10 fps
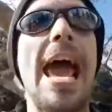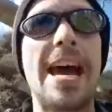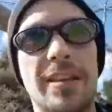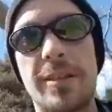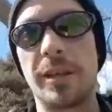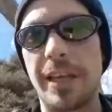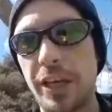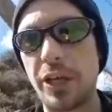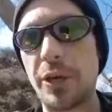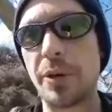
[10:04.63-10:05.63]
hassling
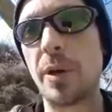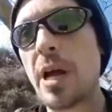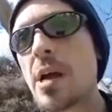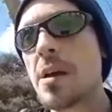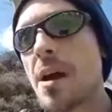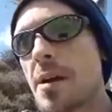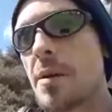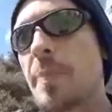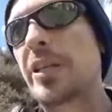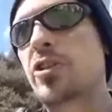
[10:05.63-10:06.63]
you,
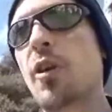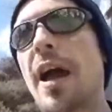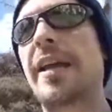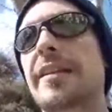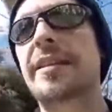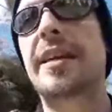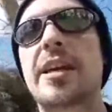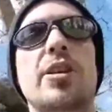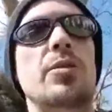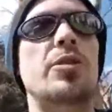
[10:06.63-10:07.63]
but trying to
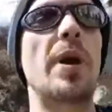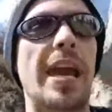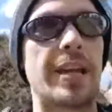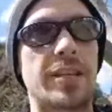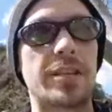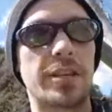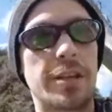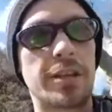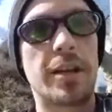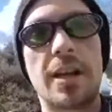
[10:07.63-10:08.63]
get you to
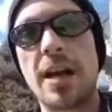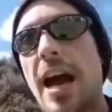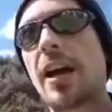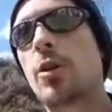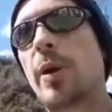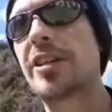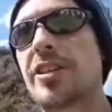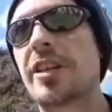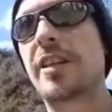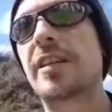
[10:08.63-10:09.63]
answer a
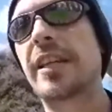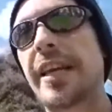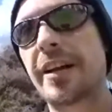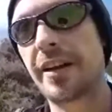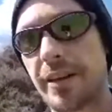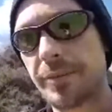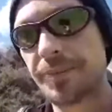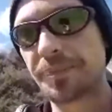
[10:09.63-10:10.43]
question clear.